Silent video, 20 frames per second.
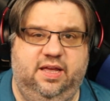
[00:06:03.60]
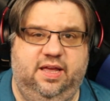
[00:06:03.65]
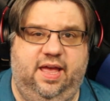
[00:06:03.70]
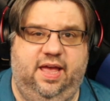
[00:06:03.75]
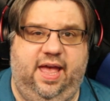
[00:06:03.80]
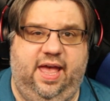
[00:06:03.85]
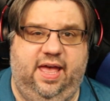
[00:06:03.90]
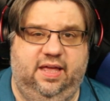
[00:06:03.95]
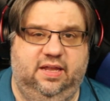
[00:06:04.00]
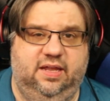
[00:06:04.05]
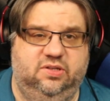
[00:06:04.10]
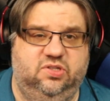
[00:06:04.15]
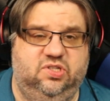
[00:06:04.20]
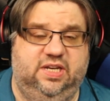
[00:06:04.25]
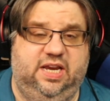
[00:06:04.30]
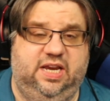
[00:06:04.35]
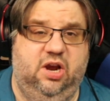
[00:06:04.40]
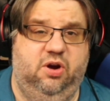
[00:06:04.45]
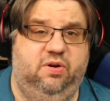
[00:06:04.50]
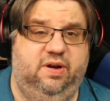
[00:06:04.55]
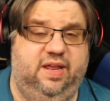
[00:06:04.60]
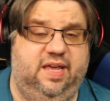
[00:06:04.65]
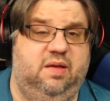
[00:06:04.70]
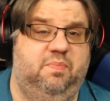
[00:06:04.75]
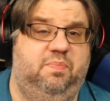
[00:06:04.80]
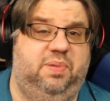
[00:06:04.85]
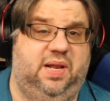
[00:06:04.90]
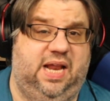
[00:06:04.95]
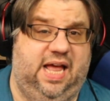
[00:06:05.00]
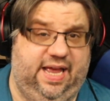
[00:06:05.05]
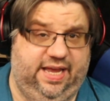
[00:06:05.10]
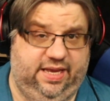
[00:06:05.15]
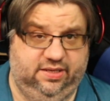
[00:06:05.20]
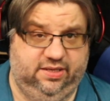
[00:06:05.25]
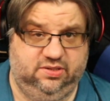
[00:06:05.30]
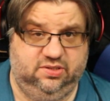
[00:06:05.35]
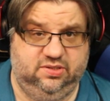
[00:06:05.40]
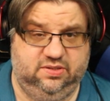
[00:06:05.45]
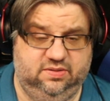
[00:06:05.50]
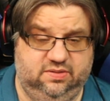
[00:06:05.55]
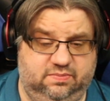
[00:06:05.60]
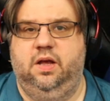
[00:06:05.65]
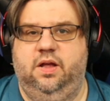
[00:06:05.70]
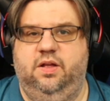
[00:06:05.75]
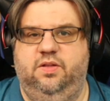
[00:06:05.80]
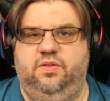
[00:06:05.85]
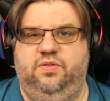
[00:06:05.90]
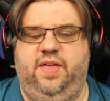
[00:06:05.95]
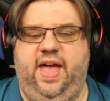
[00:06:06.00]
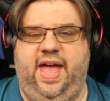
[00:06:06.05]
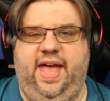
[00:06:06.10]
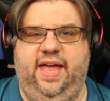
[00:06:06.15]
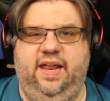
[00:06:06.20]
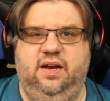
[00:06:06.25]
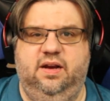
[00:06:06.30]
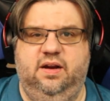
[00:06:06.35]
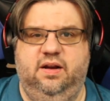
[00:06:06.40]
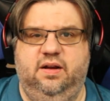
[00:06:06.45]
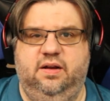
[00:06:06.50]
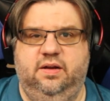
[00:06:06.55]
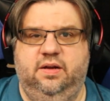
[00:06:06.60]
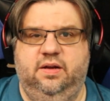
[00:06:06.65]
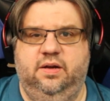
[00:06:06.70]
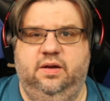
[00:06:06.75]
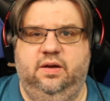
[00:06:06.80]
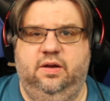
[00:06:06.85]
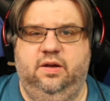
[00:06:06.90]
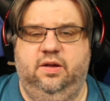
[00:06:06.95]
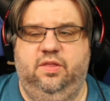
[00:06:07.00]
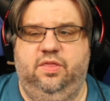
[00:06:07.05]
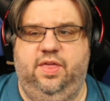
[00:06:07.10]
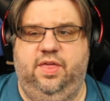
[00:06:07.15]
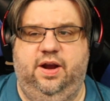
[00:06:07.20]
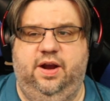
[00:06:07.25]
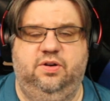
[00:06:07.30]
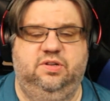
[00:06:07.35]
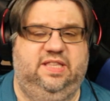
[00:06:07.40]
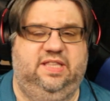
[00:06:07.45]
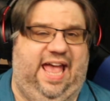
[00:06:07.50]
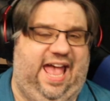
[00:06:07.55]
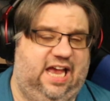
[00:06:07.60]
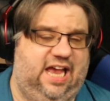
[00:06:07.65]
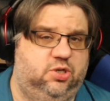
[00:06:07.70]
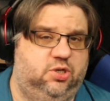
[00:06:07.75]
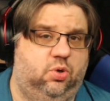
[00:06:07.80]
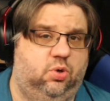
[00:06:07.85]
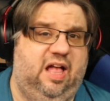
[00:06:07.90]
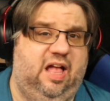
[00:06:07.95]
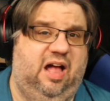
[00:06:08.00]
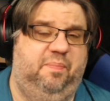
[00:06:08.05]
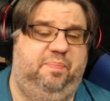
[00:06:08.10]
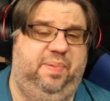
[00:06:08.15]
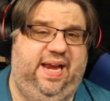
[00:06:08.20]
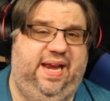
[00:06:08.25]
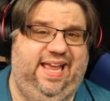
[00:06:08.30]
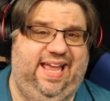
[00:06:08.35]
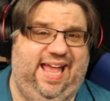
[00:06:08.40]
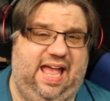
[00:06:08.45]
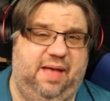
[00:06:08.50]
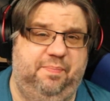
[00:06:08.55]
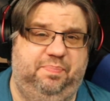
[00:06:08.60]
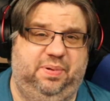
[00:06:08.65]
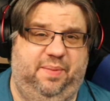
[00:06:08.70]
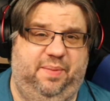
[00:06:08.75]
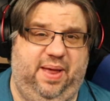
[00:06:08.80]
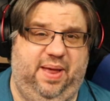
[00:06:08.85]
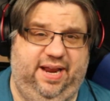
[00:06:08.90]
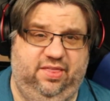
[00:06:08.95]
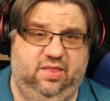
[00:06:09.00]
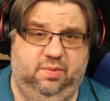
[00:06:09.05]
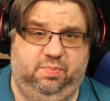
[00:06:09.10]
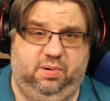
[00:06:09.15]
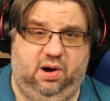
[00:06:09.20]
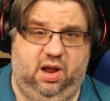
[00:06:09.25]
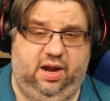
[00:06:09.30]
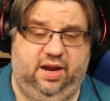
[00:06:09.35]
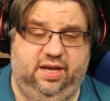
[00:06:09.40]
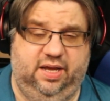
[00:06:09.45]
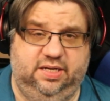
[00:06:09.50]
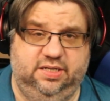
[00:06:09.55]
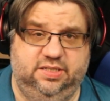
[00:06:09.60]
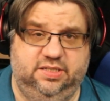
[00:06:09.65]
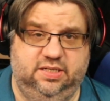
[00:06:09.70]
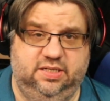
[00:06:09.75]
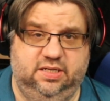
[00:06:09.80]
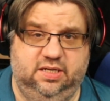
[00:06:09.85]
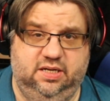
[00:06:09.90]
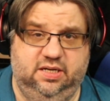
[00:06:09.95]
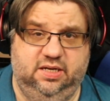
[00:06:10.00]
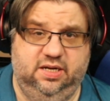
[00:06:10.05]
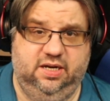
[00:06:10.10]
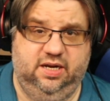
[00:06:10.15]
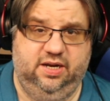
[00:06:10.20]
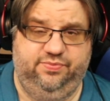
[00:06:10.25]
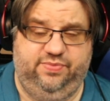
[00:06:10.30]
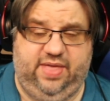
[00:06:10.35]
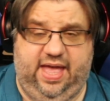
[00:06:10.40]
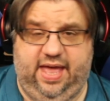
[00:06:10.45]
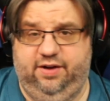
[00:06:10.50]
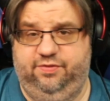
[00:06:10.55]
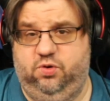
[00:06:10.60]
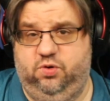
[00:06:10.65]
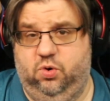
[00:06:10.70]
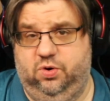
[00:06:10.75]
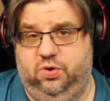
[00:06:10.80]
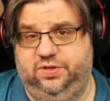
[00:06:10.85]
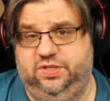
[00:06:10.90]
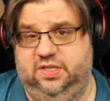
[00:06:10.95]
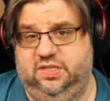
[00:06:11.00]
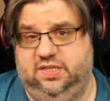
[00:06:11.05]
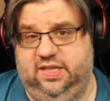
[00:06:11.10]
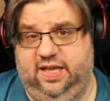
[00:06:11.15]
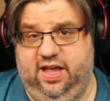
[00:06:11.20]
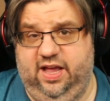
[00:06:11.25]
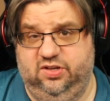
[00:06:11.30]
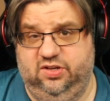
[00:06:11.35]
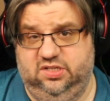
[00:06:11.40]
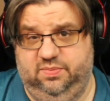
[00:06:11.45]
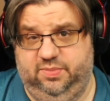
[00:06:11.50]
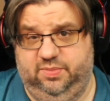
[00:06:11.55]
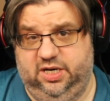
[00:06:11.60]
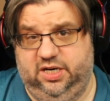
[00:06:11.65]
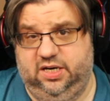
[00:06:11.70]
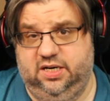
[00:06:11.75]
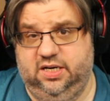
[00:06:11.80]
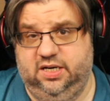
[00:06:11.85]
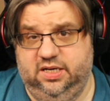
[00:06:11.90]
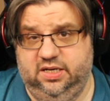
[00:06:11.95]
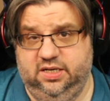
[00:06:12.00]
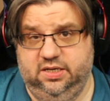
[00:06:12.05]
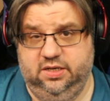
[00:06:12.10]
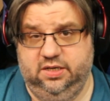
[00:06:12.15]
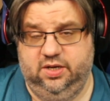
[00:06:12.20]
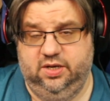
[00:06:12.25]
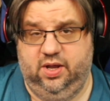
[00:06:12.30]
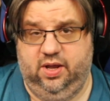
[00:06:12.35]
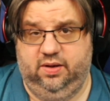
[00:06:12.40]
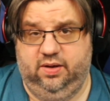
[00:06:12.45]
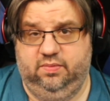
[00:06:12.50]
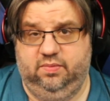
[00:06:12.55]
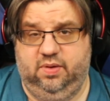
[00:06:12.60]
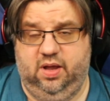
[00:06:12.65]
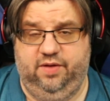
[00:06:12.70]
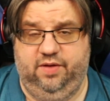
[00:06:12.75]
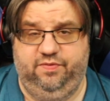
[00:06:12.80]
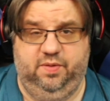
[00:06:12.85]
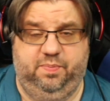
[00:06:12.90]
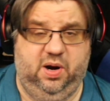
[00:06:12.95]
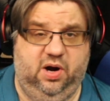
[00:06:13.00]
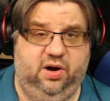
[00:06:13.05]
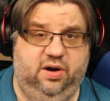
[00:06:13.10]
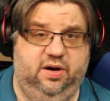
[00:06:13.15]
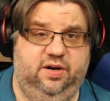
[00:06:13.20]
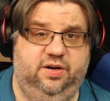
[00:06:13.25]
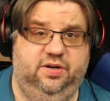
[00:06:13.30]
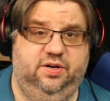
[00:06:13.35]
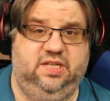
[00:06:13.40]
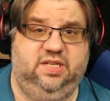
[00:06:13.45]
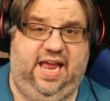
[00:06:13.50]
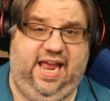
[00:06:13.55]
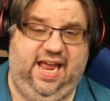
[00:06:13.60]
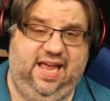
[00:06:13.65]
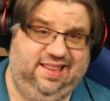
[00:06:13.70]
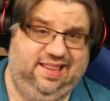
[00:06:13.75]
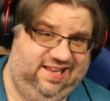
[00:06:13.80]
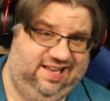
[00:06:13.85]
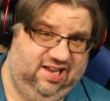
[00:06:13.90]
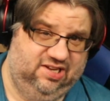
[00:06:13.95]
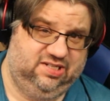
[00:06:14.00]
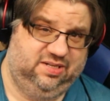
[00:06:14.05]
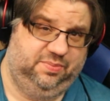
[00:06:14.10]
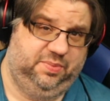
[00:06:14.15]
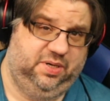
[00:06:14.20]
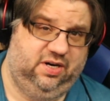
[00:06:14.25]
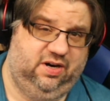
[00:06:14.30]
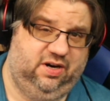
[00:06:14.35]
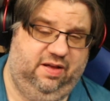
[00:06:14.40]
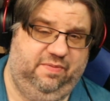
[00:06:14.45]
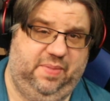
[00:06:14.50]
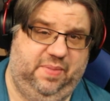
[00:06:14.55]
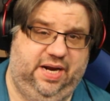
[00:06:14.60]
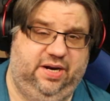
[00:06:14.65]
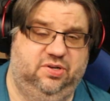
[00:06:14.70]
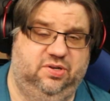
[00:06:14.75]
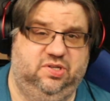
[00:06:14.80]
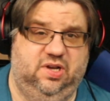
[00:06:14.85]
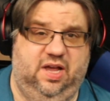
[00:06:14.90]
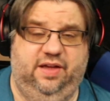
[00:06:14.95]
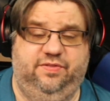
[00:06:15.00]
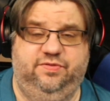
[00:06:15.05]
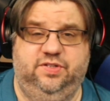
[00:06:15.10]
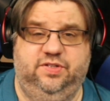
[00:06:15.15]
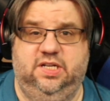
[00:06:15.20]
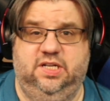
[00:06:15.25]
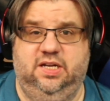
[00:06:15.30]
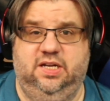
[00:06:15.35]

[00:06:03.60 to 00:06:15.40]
and security compliance. Then there's the actual company implementing the product. That, of course, is the customer of the partners and the customer of Microsoft.